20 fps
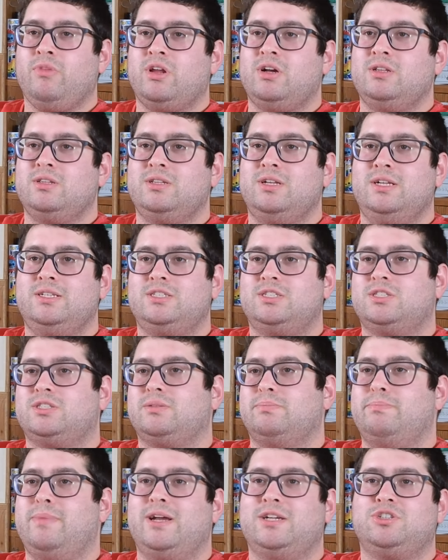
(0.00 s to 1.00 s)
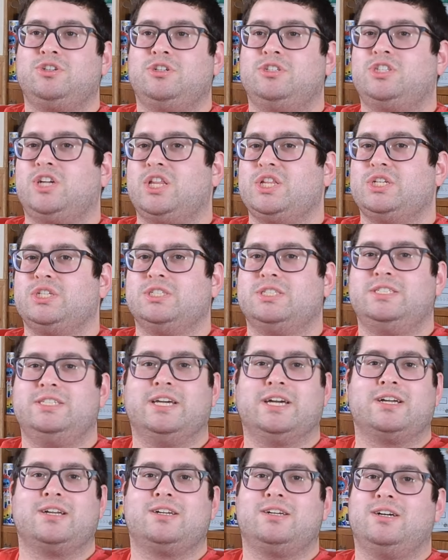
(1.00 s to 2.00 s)
let's measure each other's
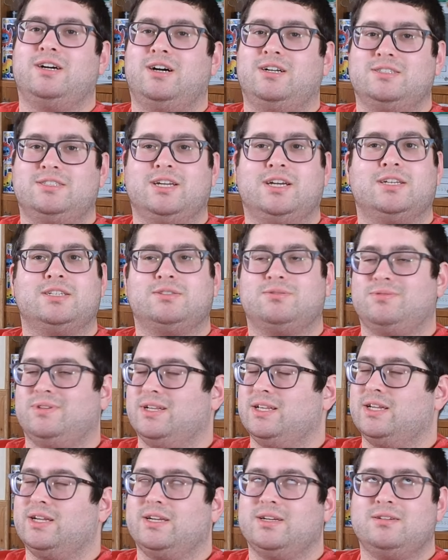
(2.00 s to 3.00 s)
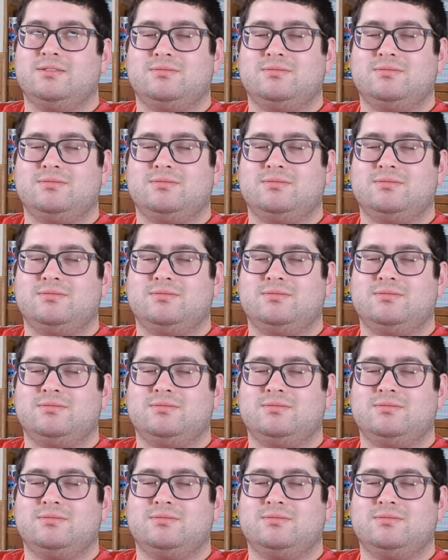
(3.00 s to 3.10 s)
dick contest, really.